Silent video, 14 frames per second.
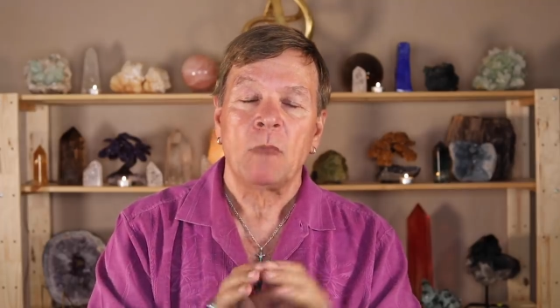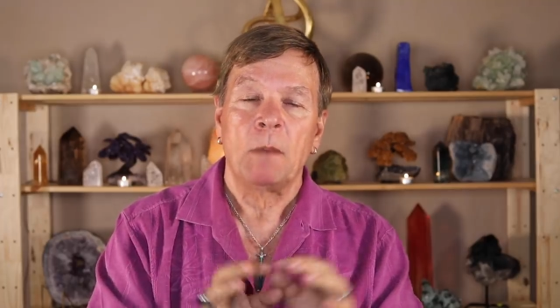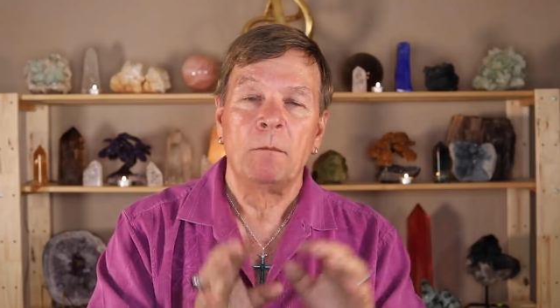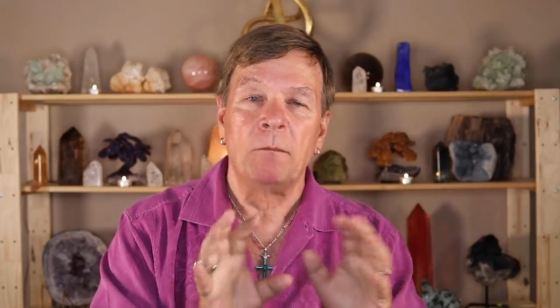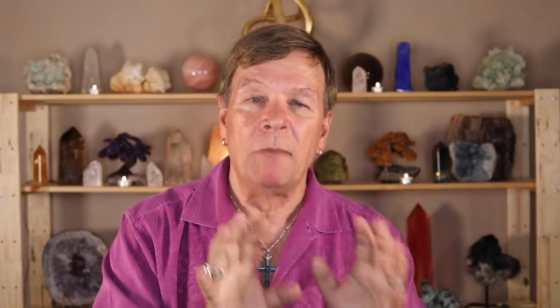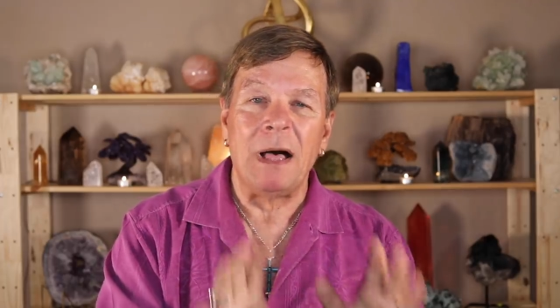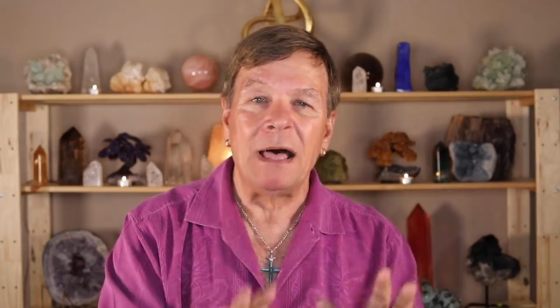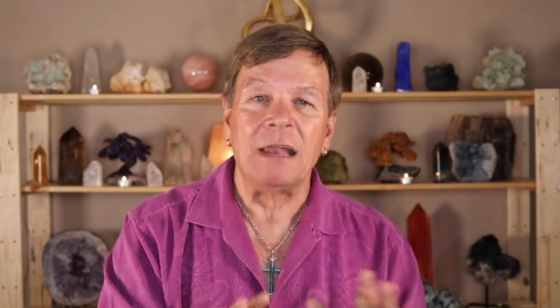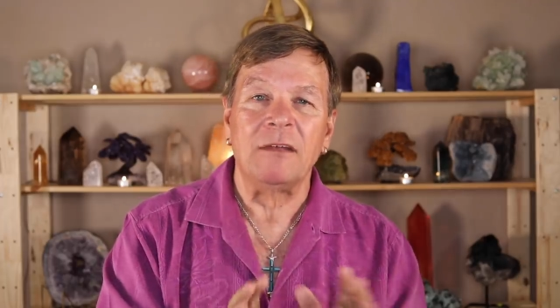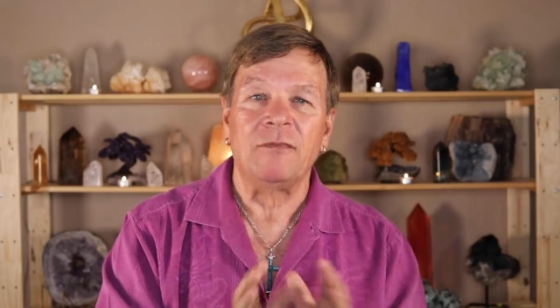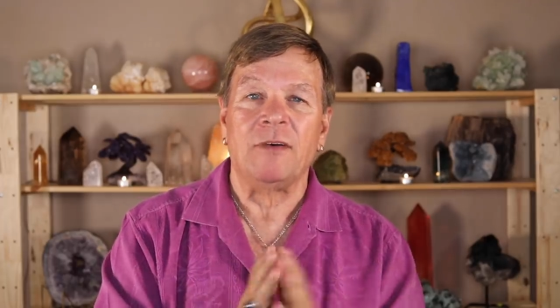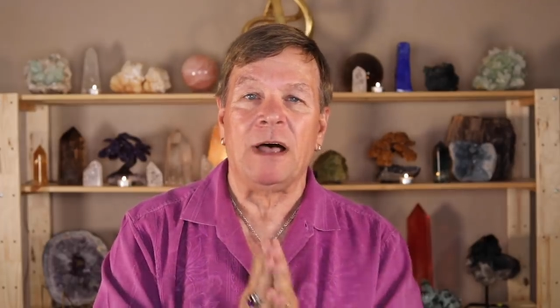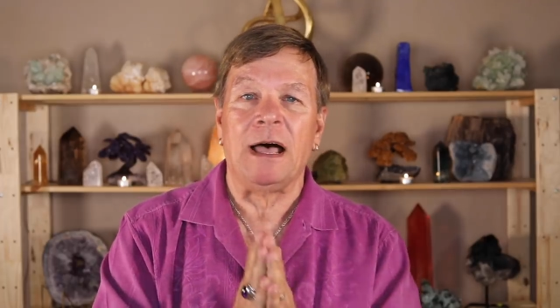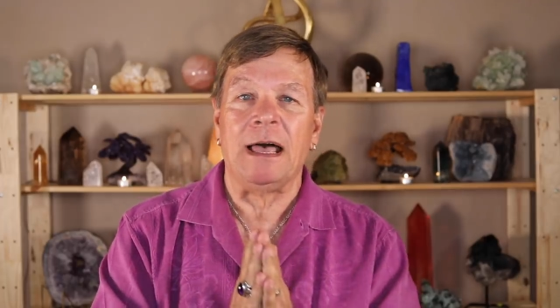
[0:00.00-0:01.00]

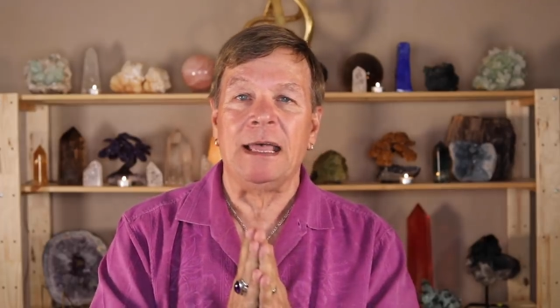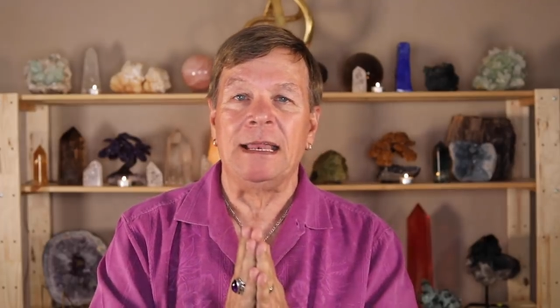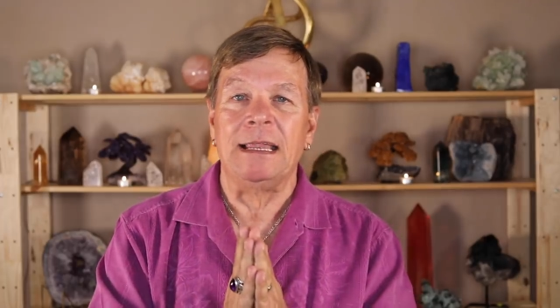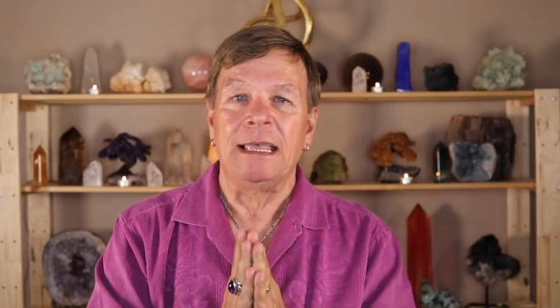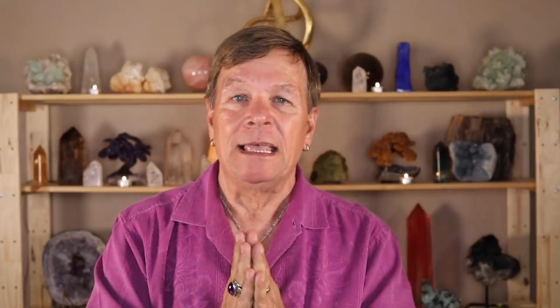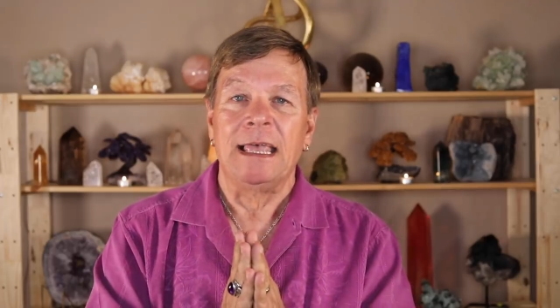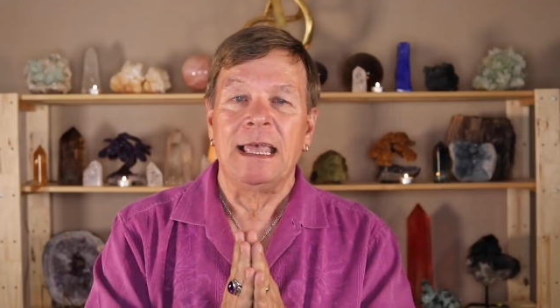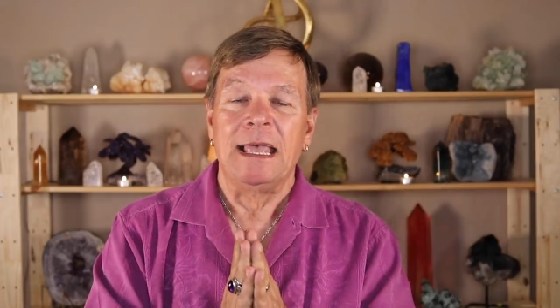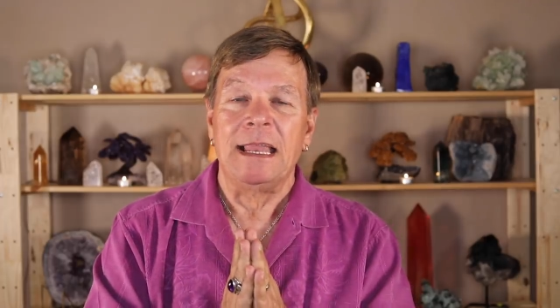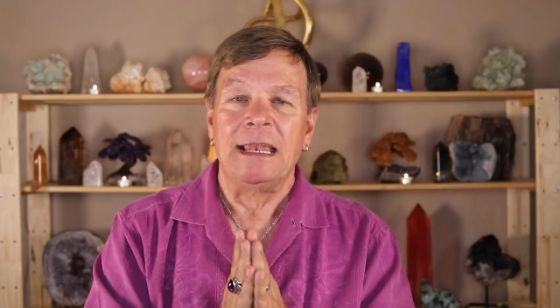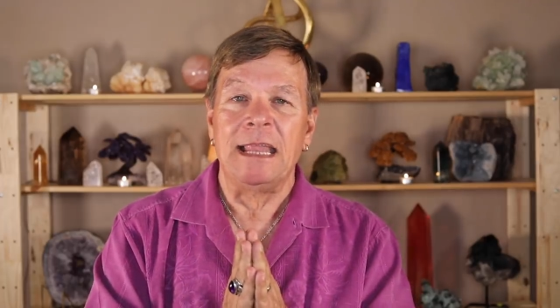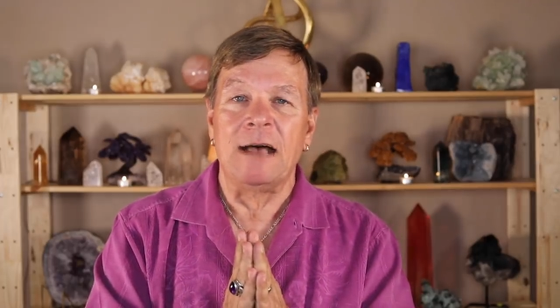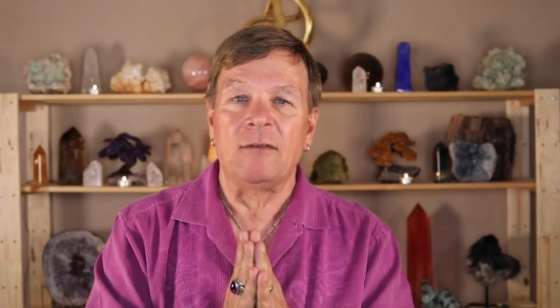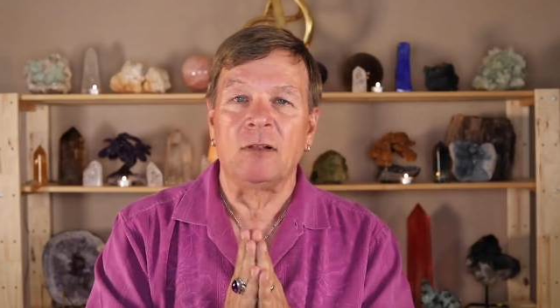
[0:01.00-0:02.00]
modified
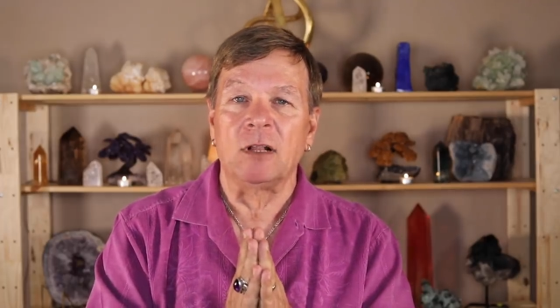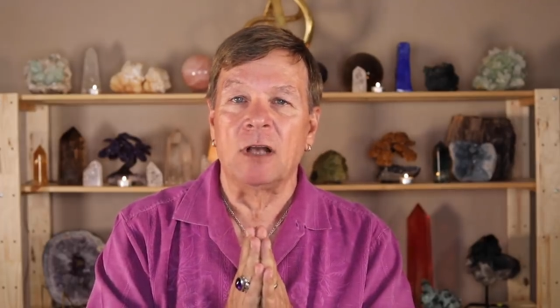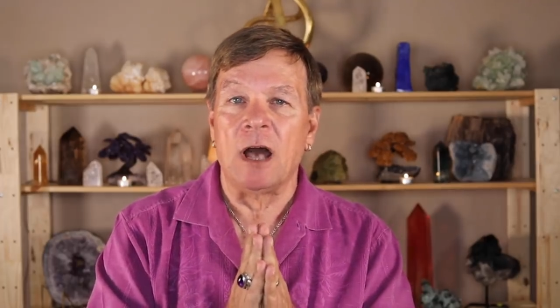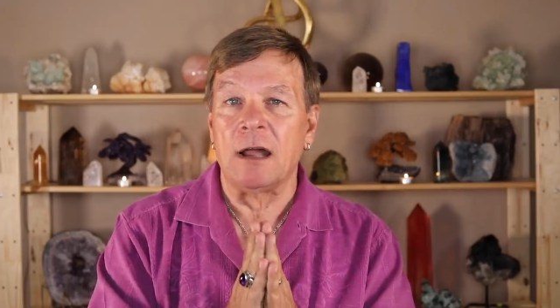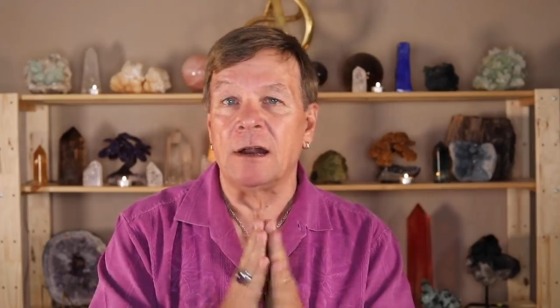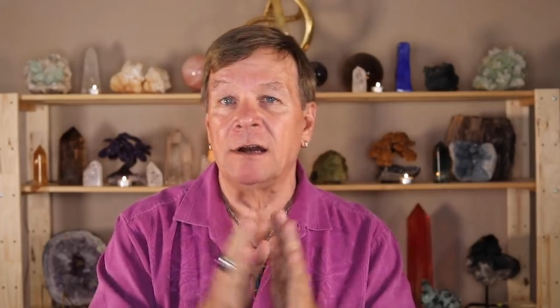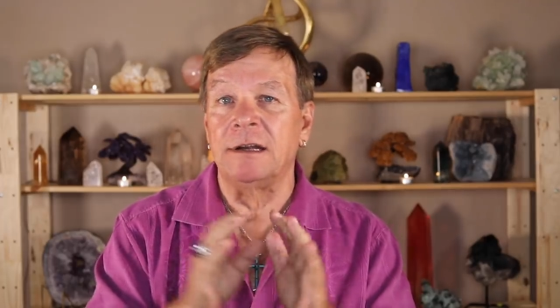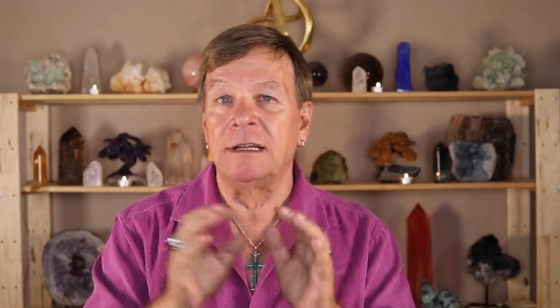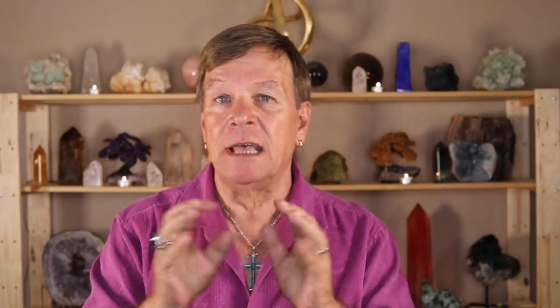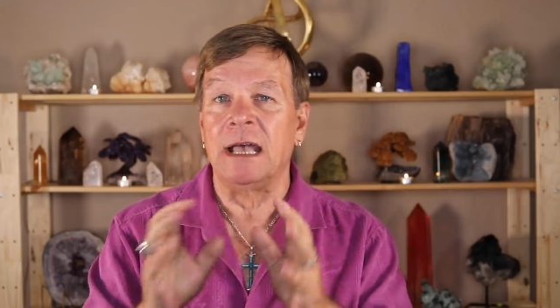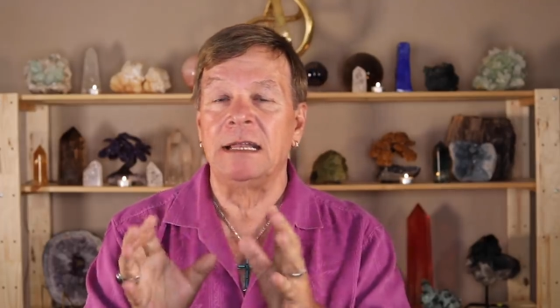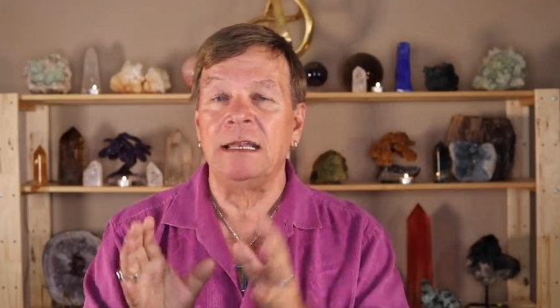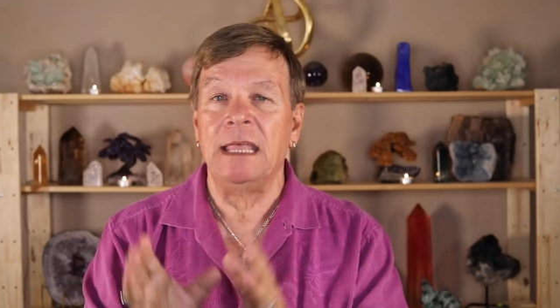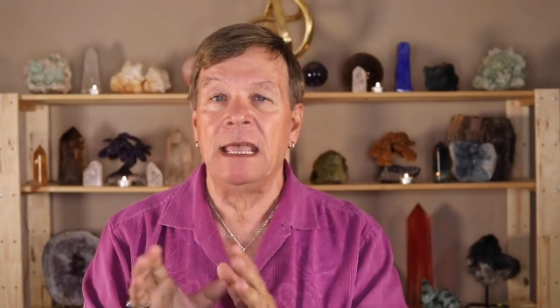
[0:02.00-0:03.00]
Neville Goddard
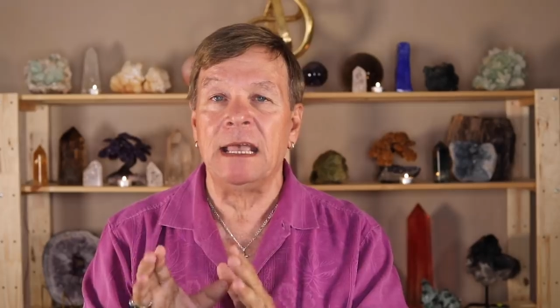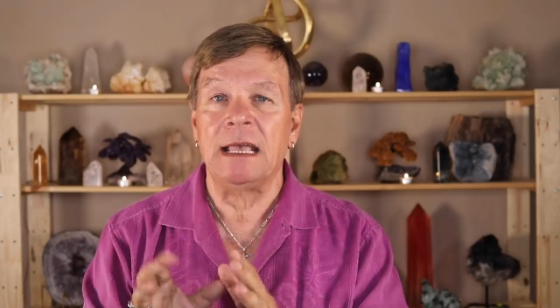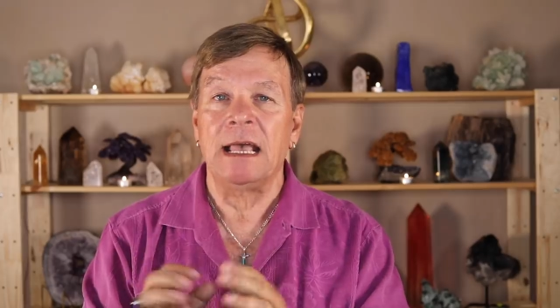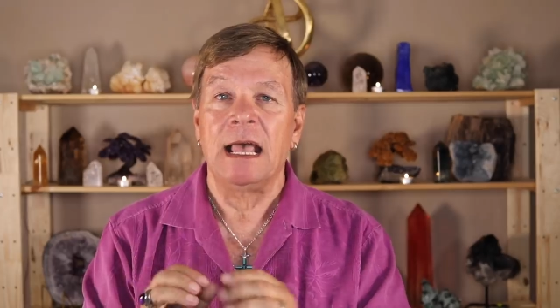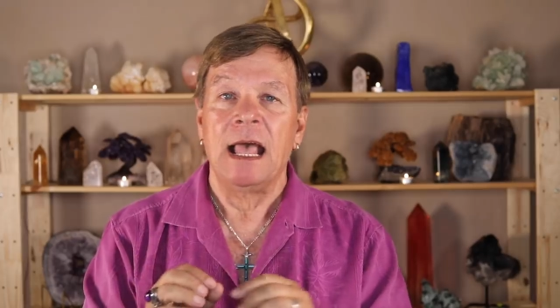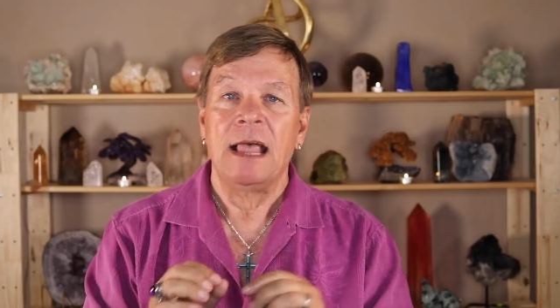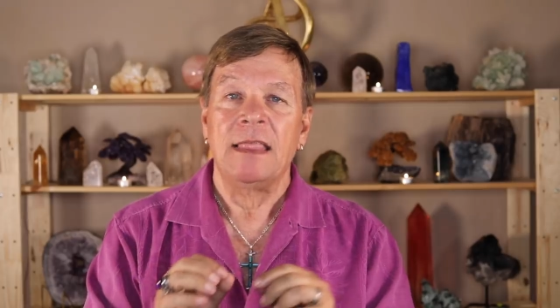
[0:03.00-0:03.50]
technique